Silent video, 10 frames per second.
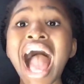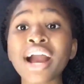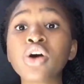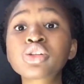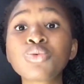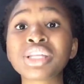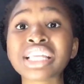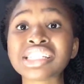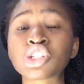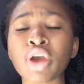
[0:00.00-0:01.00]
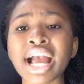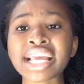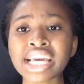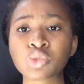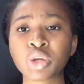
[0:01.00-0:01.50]
I also witnessed the strike,
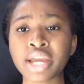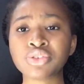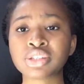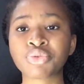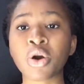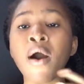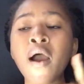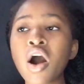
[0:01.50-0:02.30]
and guess what I used it for?